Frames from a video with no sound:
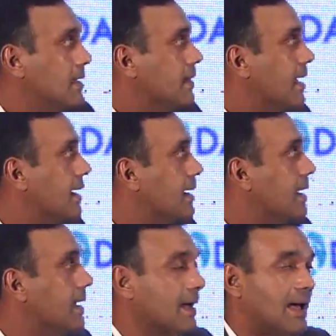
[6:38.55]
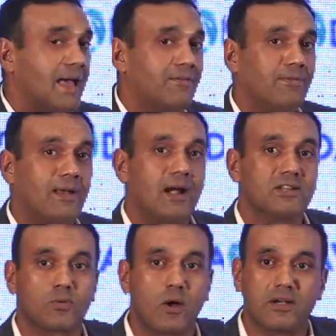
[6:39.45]
Then I have
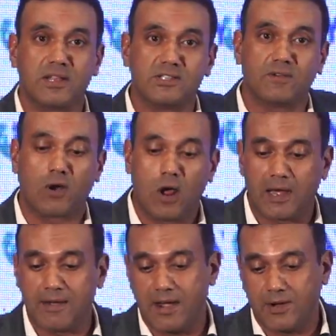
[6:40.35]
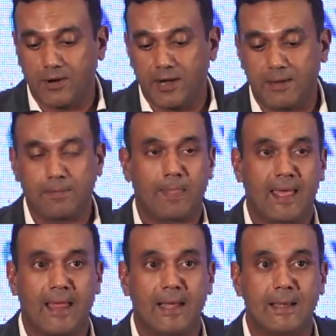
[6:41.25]
large quantities of wrong inventory,
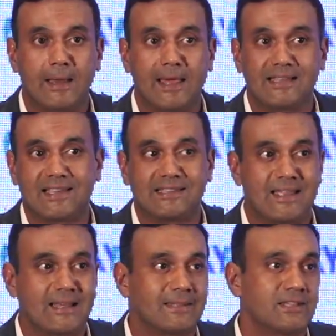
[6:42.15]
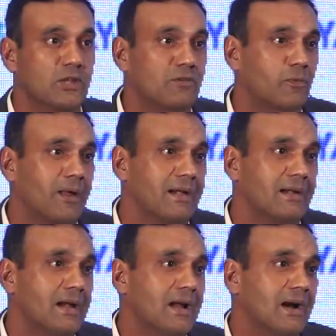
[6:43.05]
and as I said, the
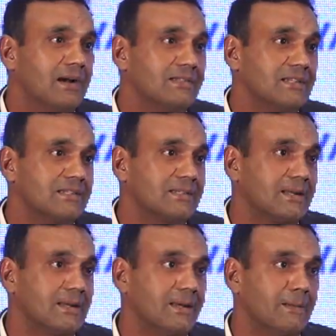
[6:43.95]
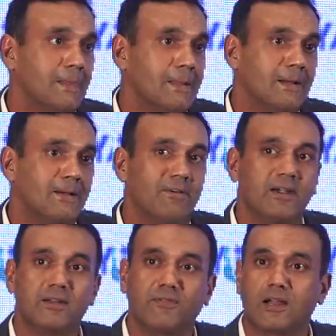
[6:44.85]
software are just
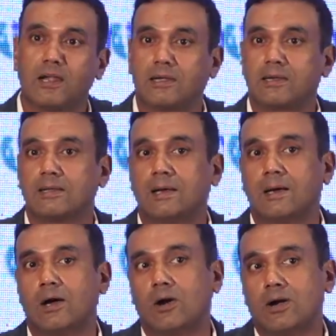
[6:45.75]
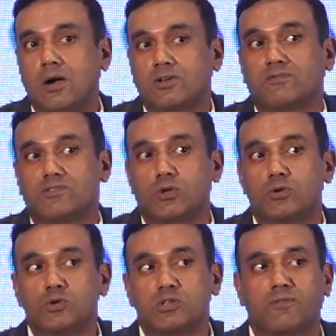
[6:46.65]
very difficult or not so
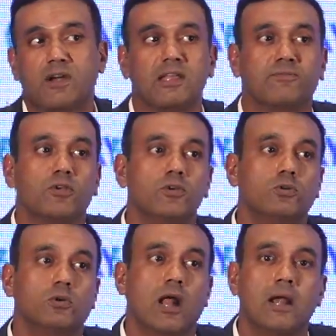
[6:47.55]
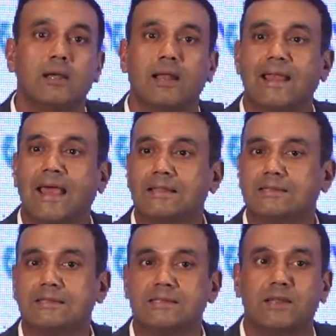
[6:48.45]
user-friendly for you to run
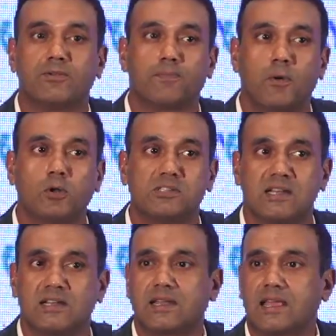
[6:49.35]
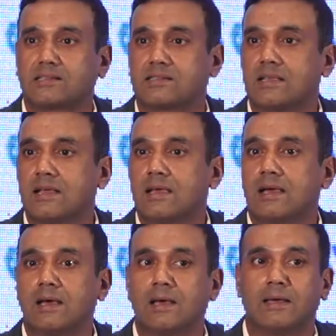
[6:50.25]
analysis and reports, and it takes
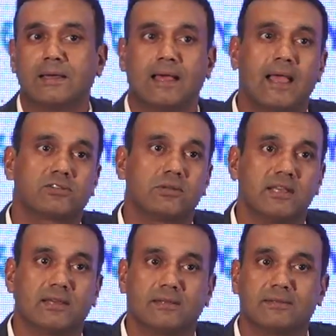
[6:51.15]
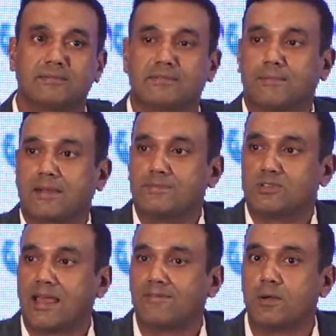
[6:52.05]
sometimes
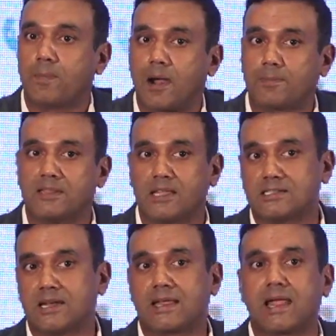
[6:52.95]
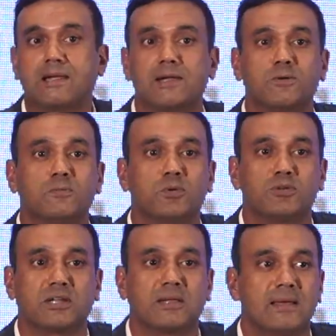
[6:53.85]
you'll have a department that's dedicated to
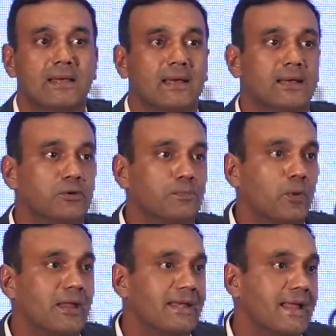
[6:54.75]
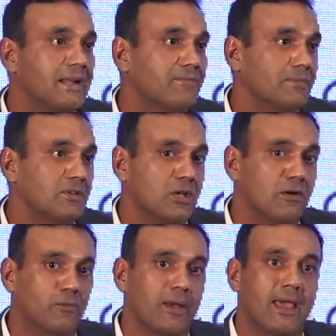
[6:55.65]
pulling data from the
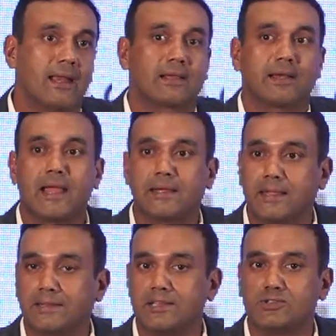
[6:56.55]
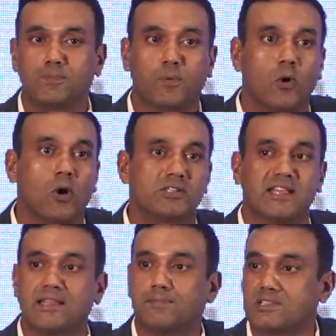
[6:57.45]
software, creating these reports,
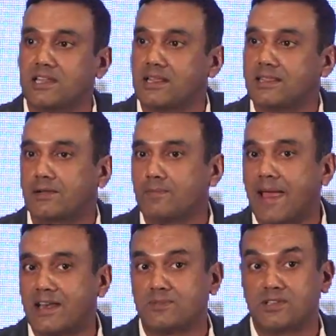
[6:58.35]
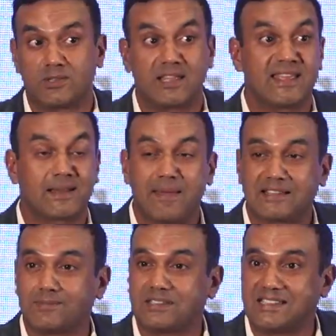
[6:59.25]
and then presenting that to management so that they can make
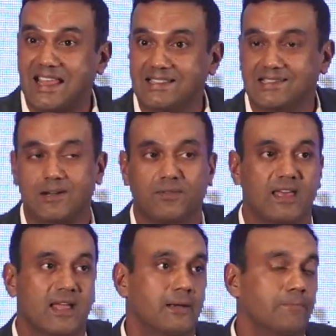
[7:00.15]
some sense out of that.